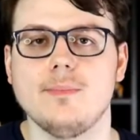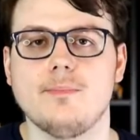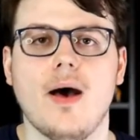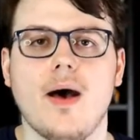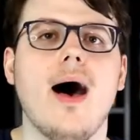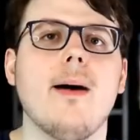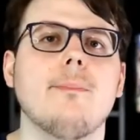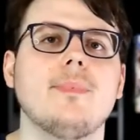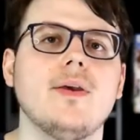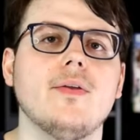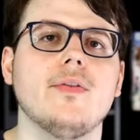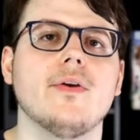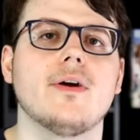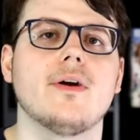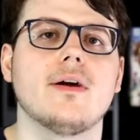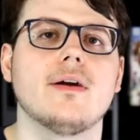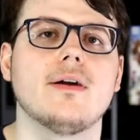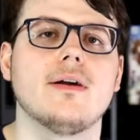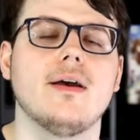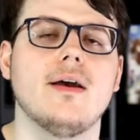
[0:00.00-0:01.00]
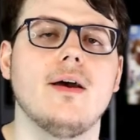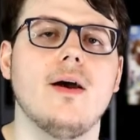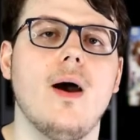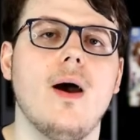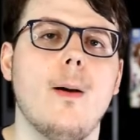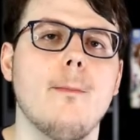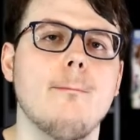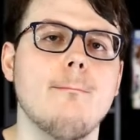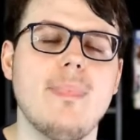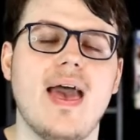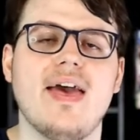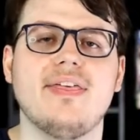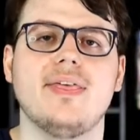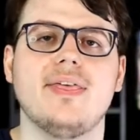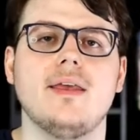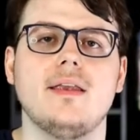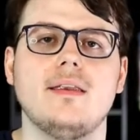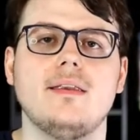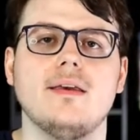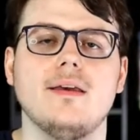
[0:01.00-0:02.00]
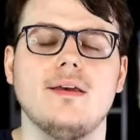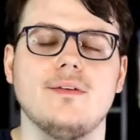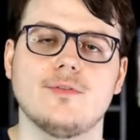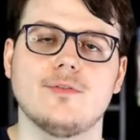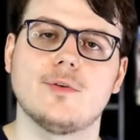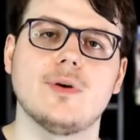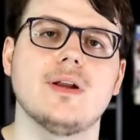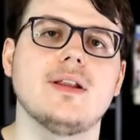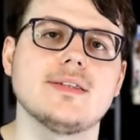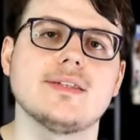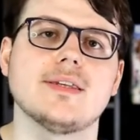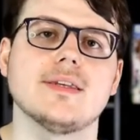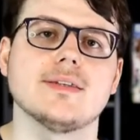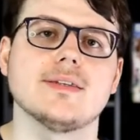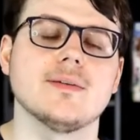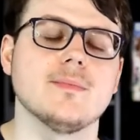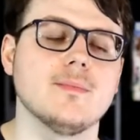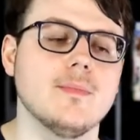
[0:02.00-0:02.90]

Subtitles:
popular method of criticism.